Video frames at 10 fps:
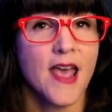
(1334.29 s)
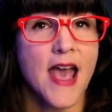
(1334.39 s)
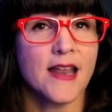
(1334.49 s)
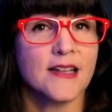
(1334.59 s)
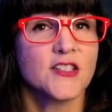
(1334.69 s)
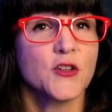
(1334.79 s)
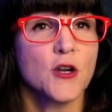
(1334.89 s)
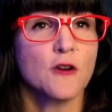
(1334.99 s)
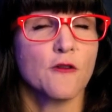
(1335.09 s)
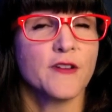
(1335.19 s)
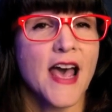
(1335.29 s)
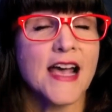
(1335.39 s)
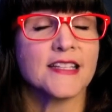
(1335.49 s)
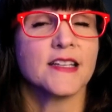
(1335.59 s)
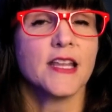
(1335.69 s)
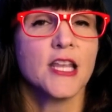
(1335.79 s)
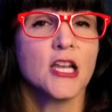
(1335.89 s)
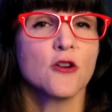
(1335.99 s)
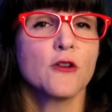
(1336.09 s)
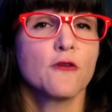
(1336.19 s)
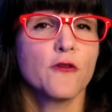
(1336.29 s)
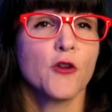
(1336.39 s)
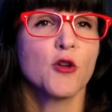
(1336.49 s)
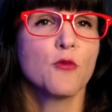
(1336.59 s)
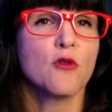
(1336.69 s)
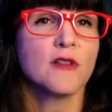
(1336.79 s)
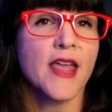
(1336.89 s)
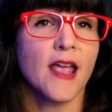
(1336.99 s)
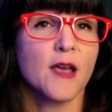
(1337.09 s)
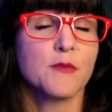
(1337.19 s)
and it served as an irrefutable link